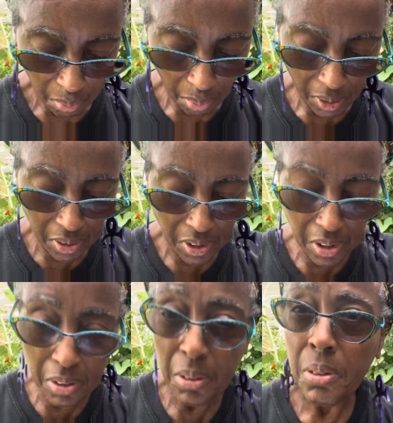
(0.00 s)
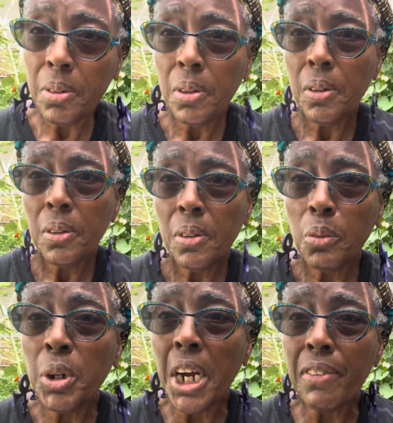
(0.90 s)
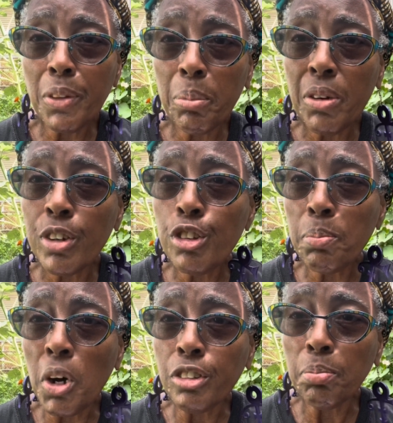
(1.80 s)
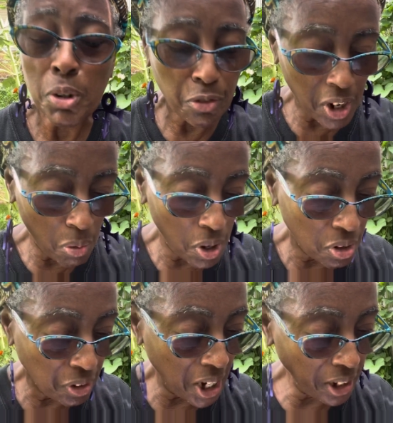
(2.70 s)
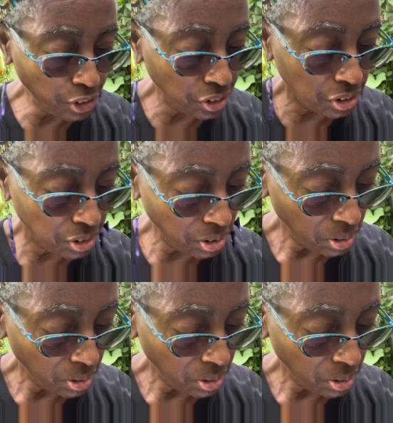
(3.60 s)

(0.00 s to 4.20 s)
You know, we have to be responsible for our own actions.